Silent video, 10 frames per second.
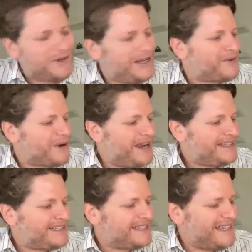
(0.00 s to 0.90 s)

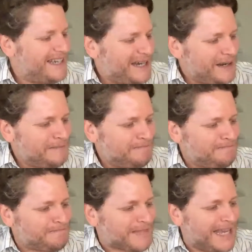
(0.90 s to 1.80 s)
great.
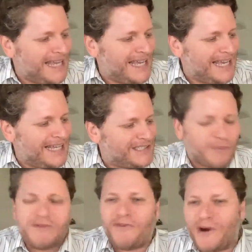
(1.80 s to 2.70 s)
So
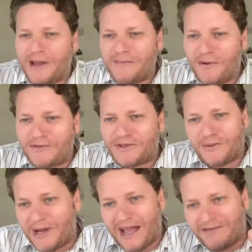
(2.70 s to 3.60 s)
before I move to,
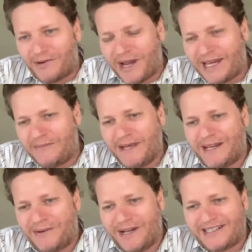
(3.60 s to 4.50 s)
we have already
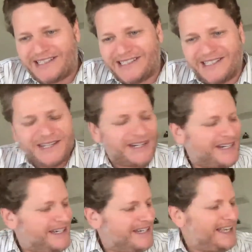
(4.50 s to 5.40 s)
many questions
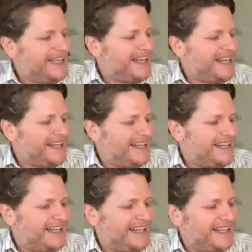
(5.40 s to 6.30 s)
here.
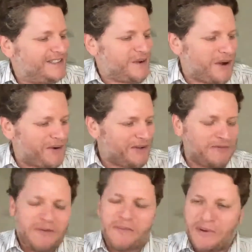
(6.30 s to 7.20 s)
So I'll
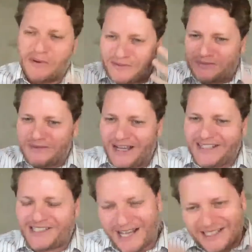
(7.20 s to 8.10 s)
give people a
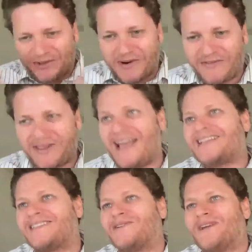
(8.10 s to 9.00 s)
chance to
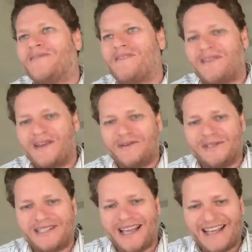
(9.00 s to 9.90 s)
reflect on everything you
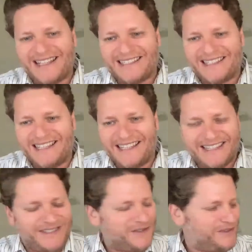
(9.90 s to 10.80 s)
said
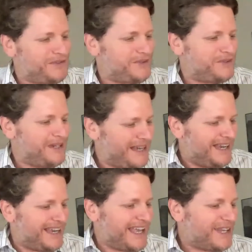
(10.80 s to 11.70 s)
and to
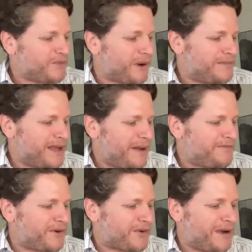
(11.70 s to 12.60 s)
get warmed up
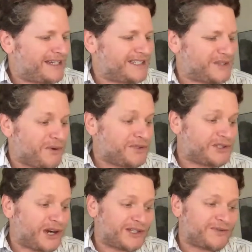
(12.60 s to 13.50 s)
for questions. So we'll
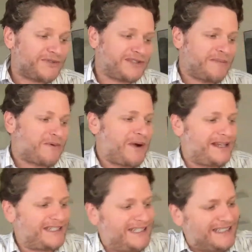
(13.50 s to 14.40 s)
start with some
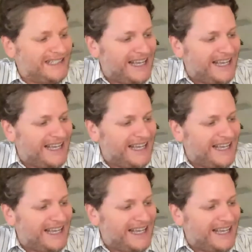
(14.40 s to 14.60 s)
questions.